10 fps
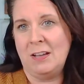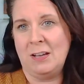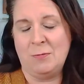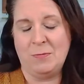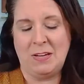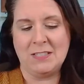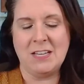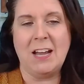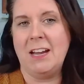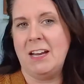
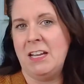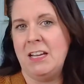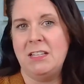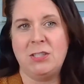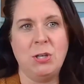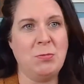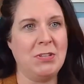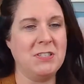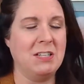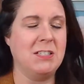anxiety,
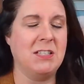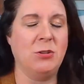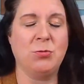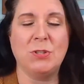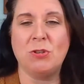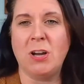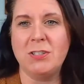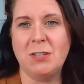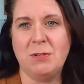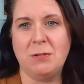sleeplessness, those
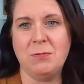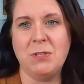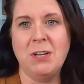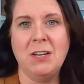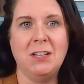withdrawal symptoms